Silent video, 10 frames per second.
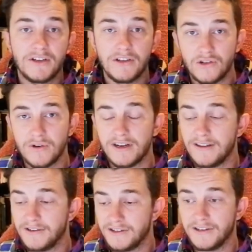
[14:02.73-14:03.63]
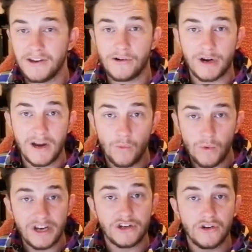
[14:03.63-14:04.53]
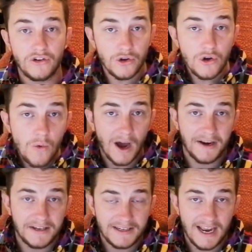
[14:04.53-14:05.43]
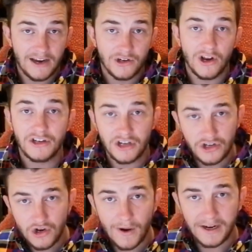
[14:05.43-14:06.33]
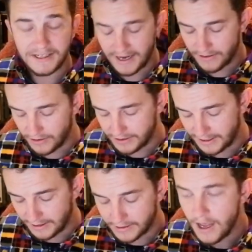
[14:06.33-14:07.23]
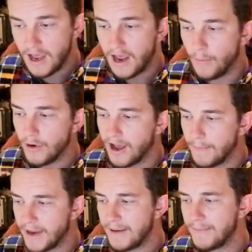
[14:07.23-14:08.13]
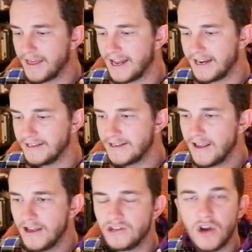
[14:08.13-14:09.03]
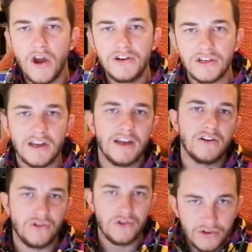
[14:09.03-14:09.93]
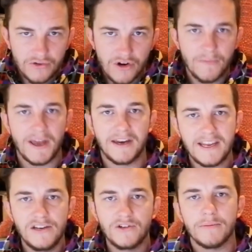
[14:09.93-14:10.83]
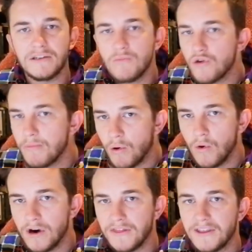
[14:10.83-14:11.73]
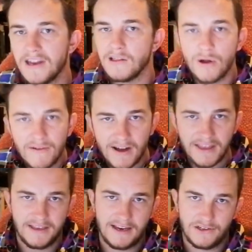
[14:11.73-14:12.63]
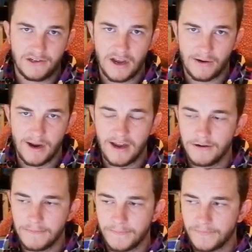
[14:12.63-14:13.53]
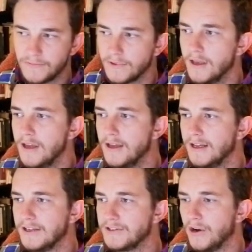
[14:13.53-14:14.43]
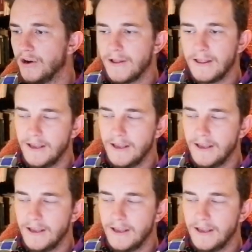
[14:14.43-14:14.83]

to do it to the degree which you understand church and you understand those things. What I mean by that is church and youth group and kids group is more important than a lot of other things going around. And so,